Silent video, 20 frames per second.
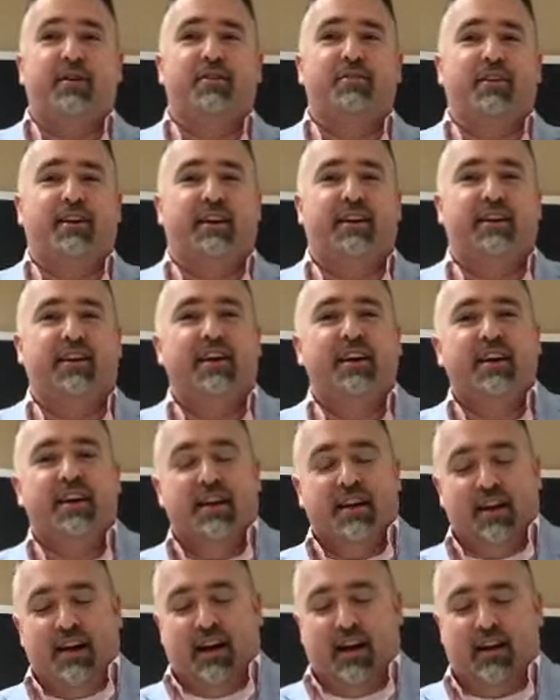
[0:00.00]
over here,
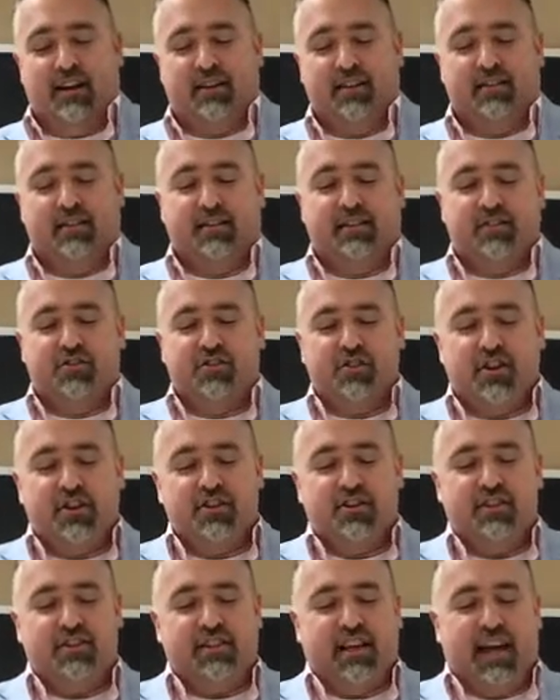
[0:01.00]
because
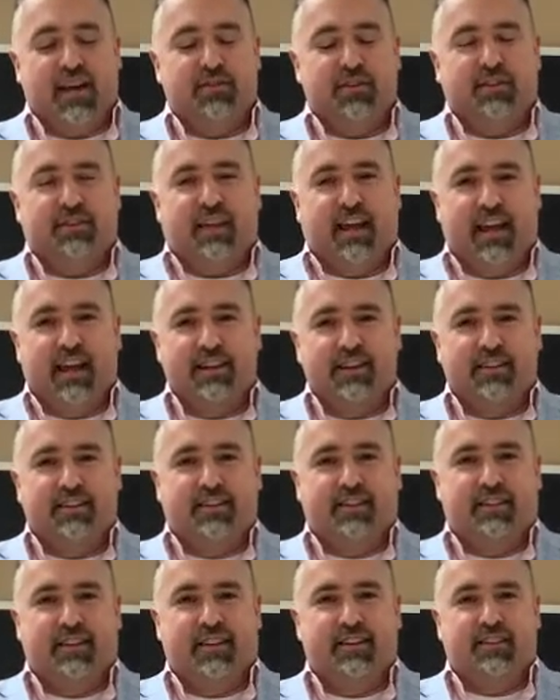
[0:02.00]
churches have a
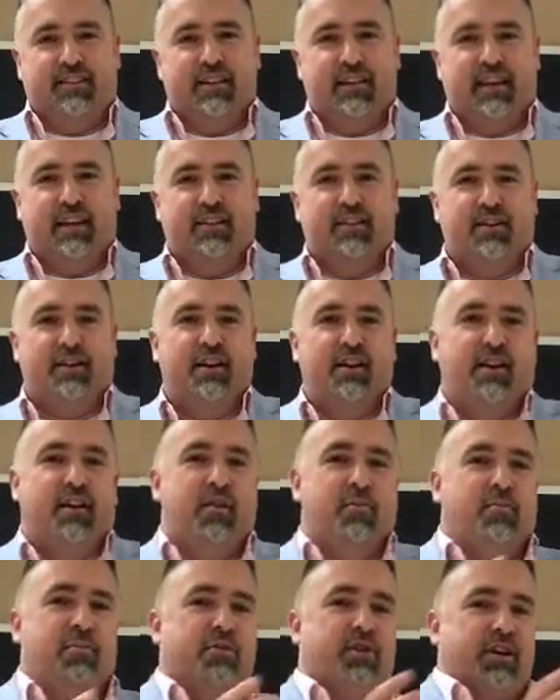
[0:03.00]
tendency to either
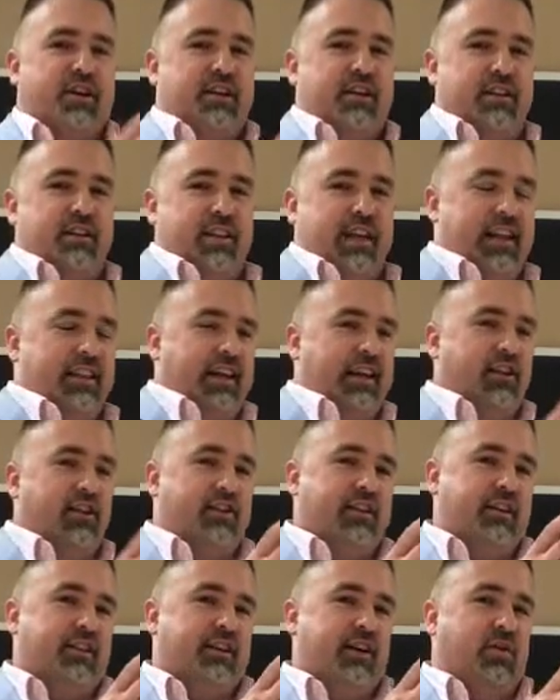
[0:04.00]
they
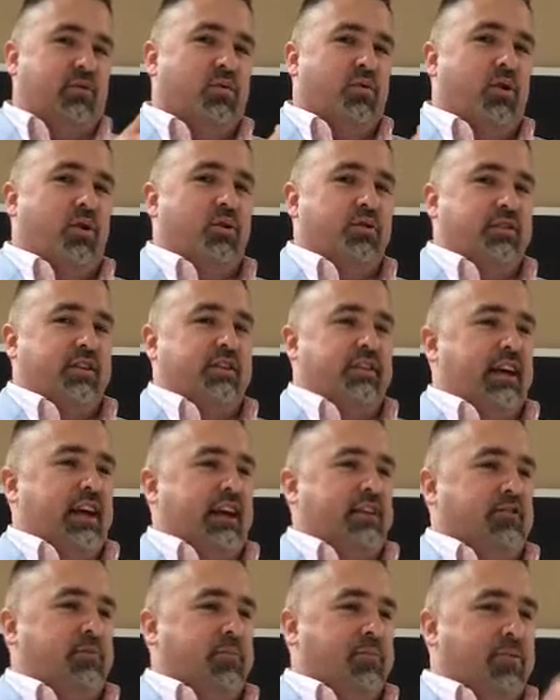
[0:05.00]
look at their role today
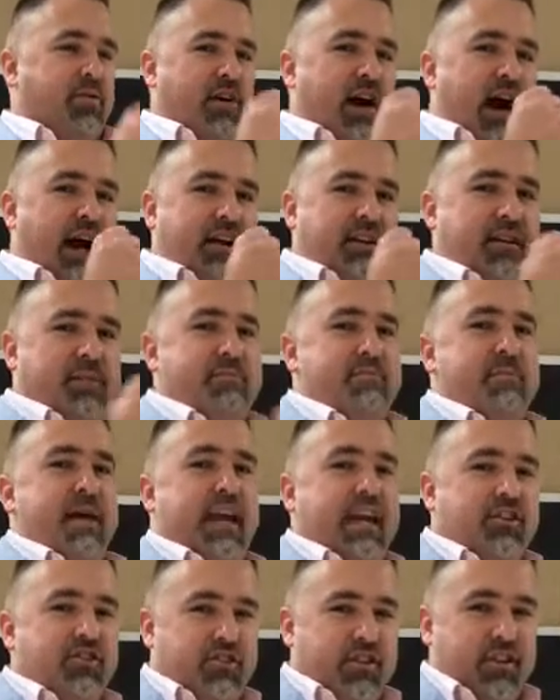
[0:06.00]
as
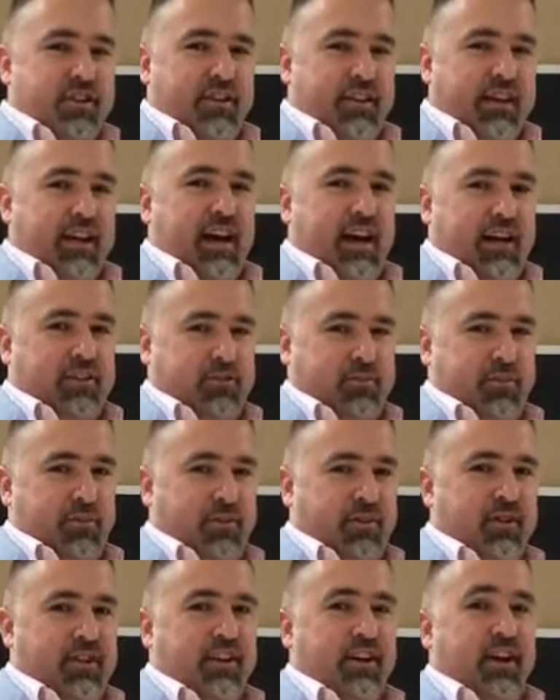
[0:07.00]
proclamation of the
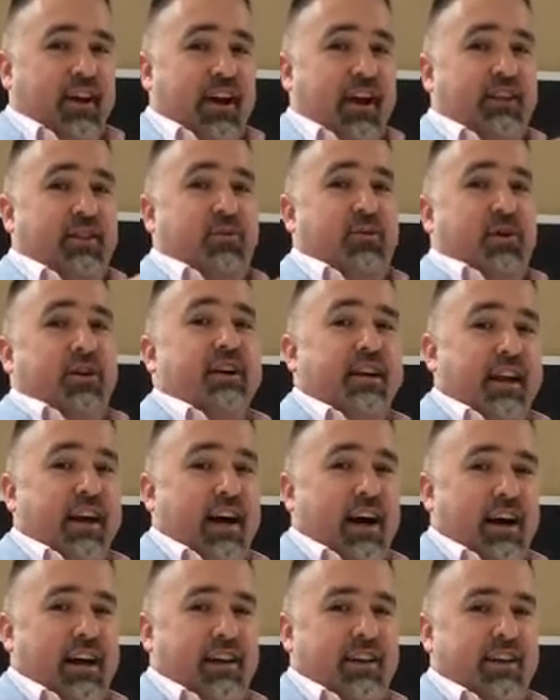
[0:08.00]
gospel and the Word of
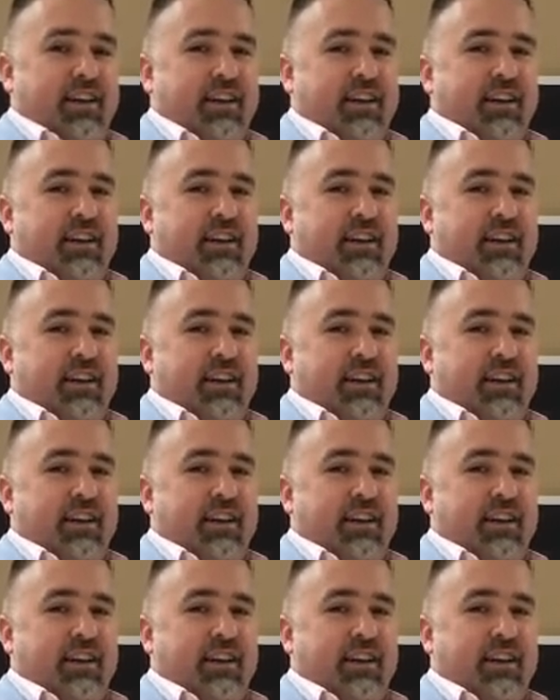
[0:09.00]
God,